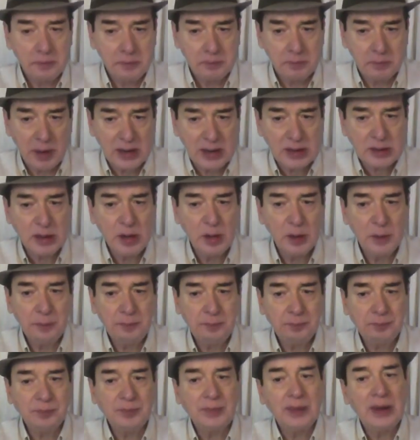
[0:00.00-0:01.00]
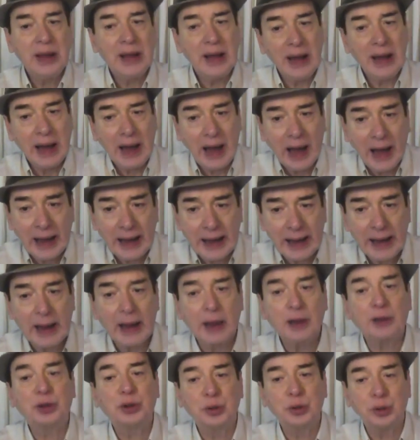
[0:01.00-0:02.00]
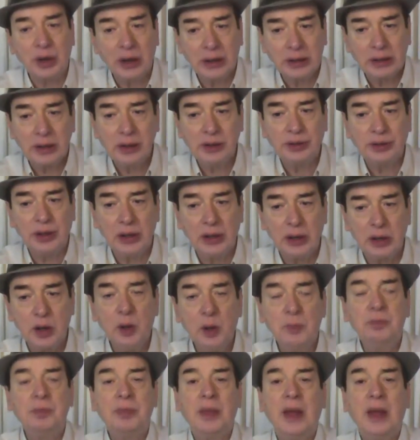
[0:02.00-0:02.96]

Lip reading: But I, as you rightly said,